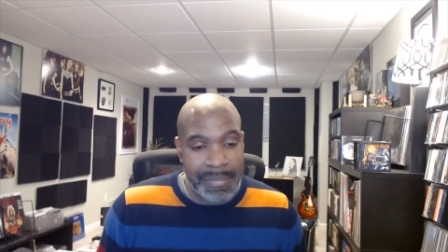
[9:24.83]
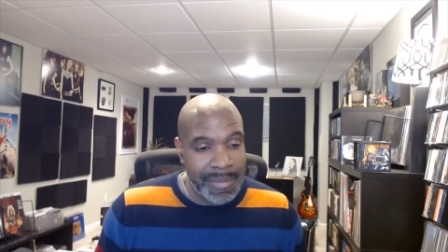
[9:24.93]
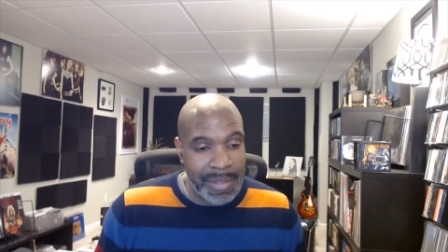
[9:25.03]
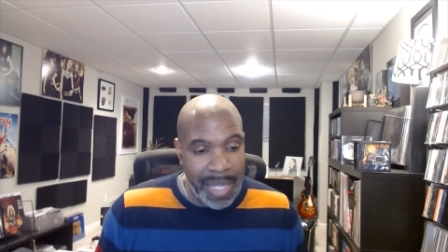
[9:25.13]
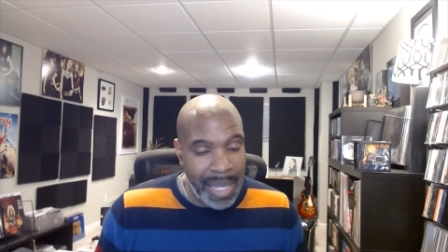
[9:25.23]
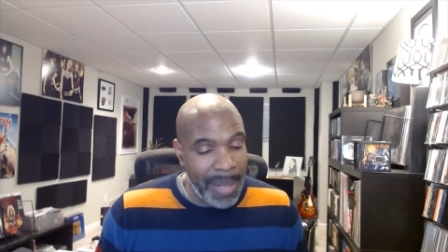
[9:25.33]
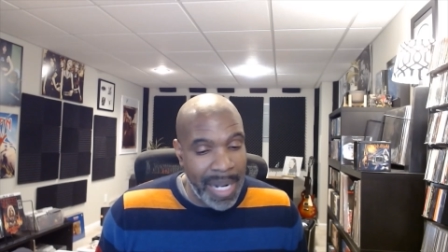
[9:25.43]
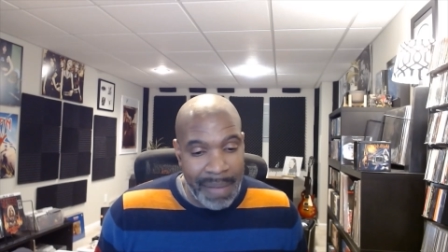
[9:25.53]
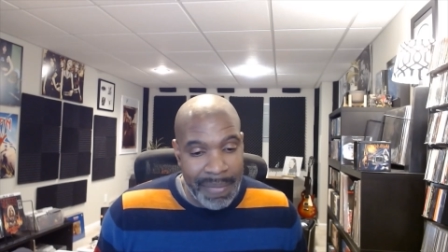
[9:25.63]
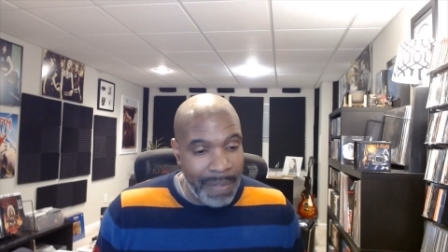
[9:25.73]
Okay, I mean
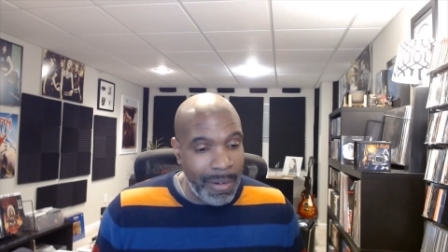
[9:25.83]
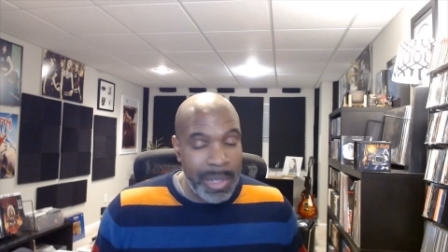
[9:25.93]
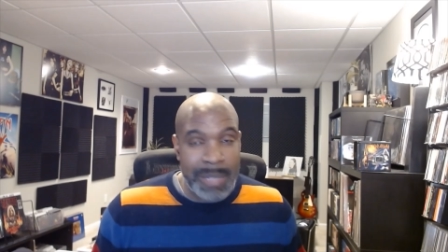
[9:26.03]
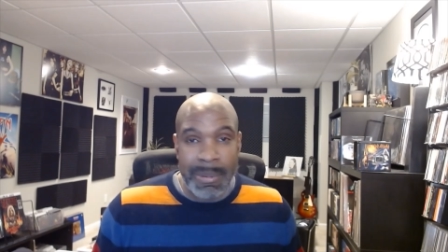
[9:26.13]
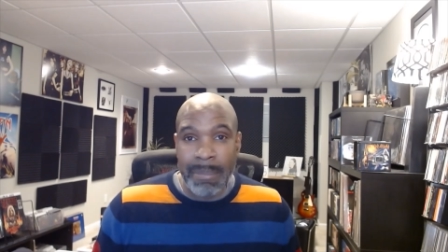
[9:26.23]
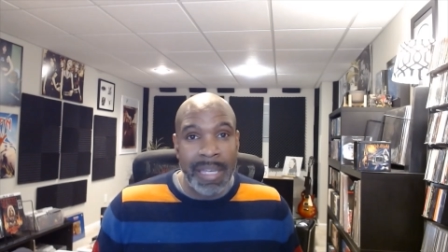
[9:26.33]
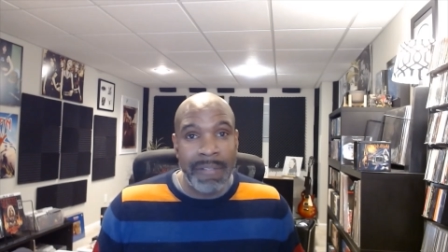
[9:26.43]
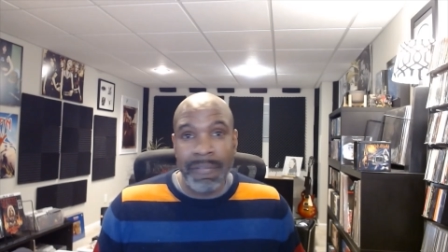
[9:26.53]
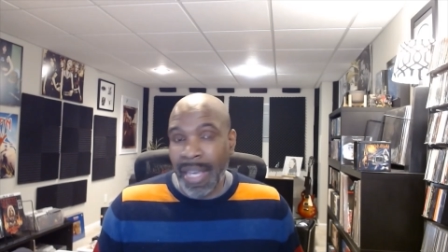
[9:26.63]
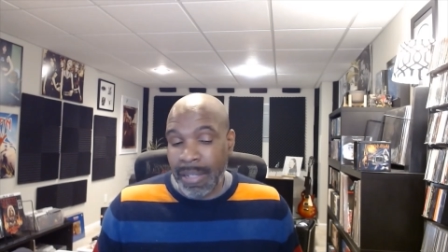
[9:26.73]
I've I've always been a big
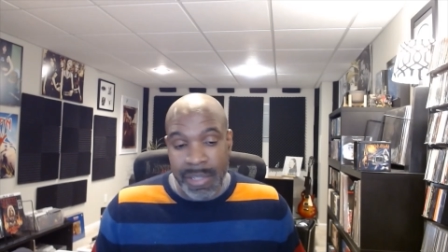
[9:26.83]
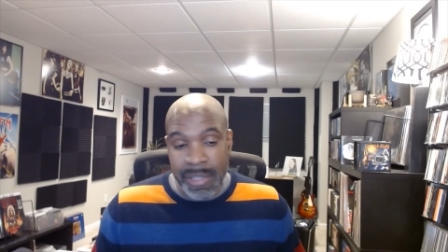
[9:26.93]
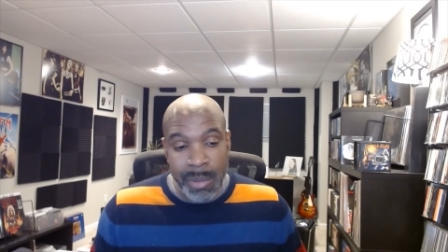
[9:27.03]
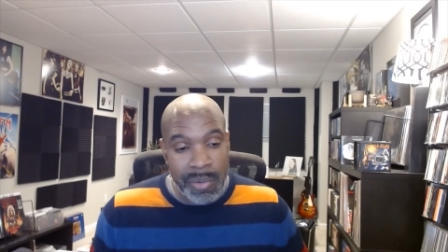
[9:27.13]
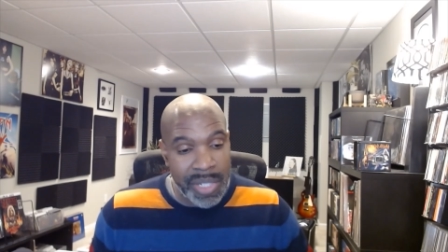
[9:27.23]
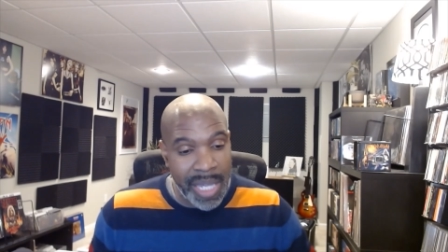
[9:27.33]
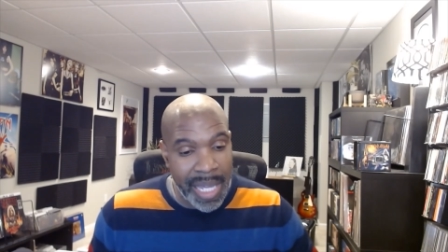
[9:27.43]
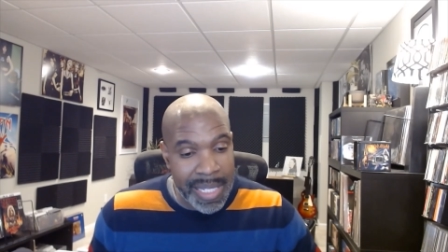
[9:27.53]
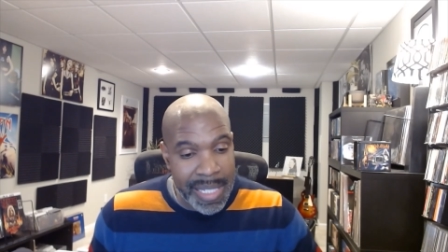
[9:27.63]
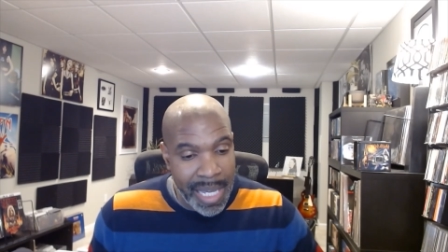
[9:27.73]
fan of smooth
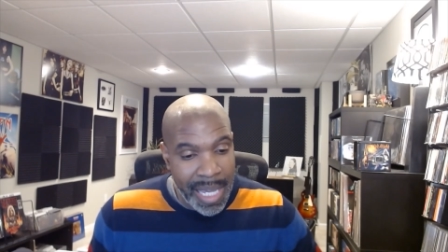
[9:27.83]
jazz